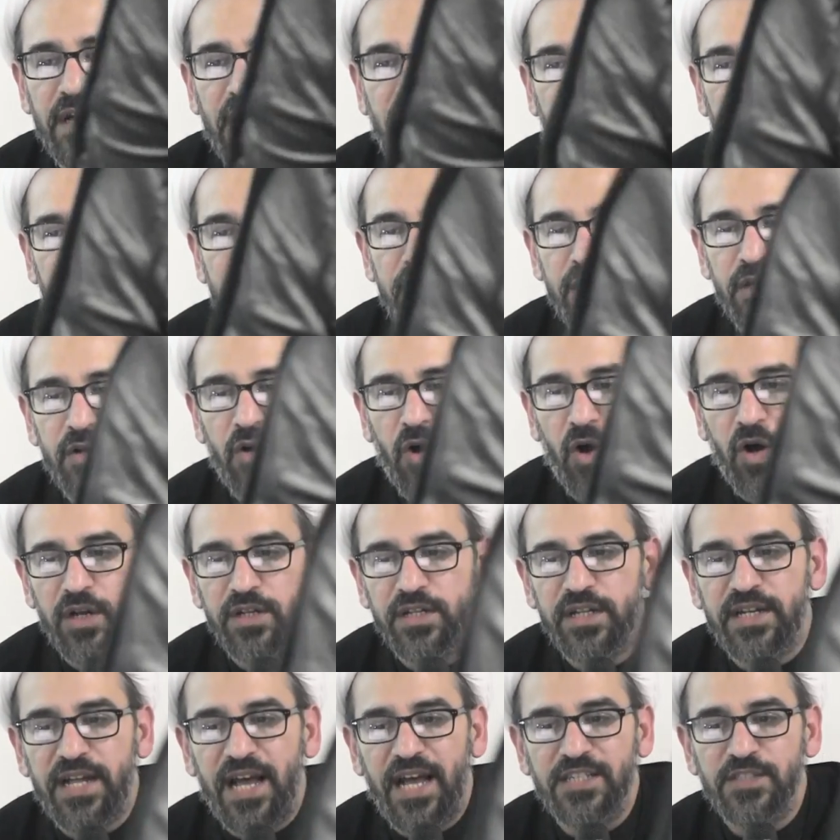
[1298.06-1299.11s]
regard, he
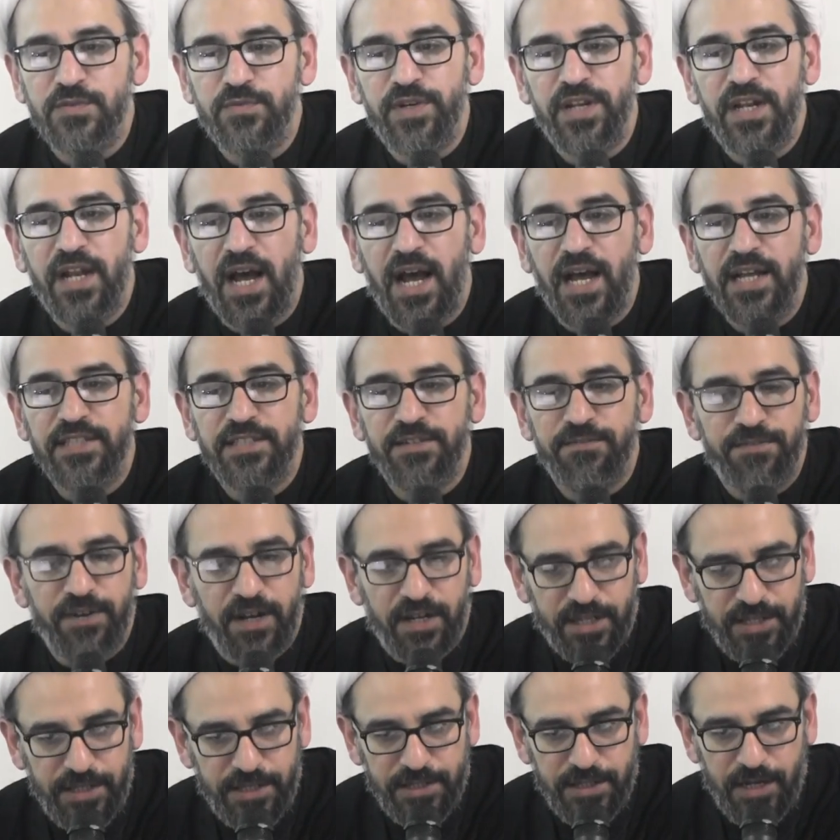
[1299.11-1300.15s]
called it as wilayat
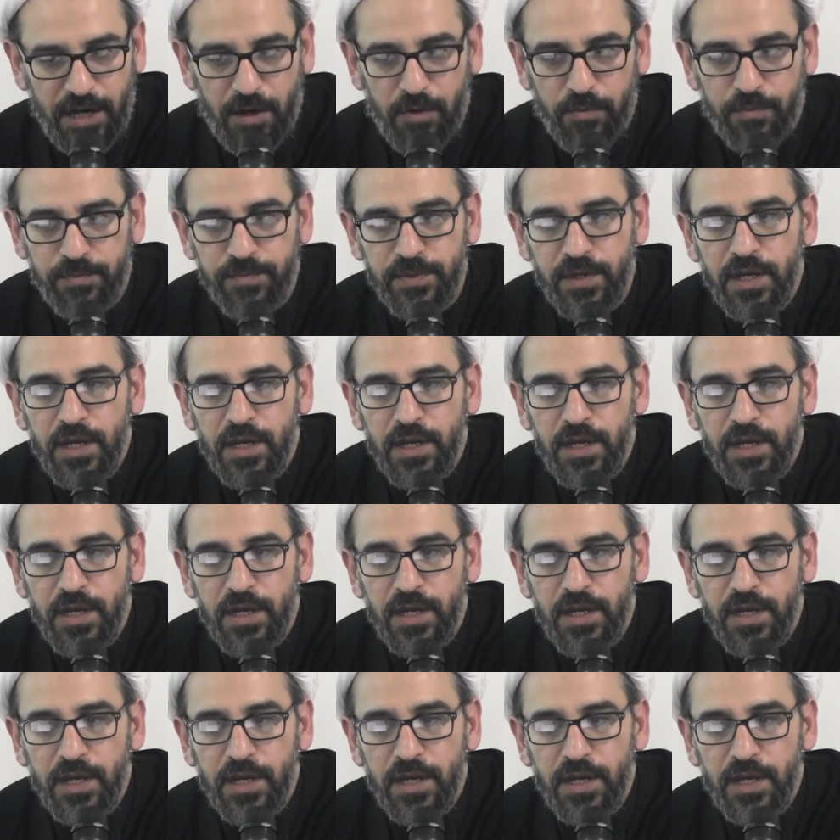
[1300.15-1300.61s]
faqih now.